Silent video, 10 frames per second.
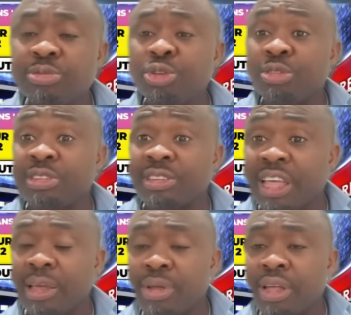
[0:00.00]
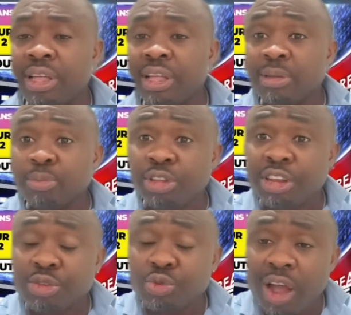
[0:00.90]
your name, putting
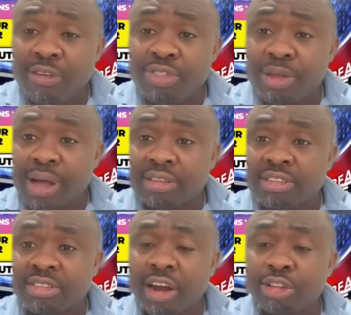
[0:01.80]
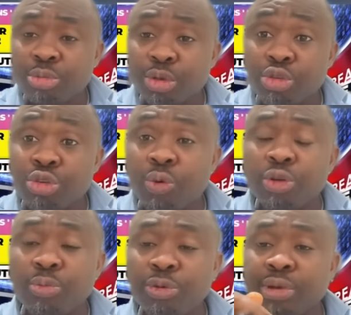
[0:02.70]
his wife's name as a director, but you don't want
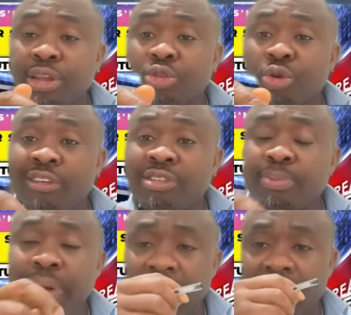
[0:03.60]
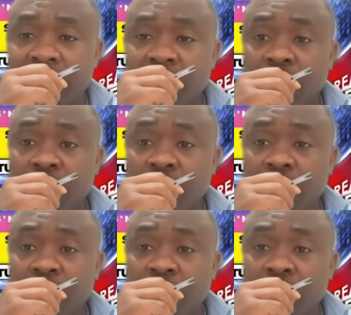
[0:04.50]
to put my name? You have a plan.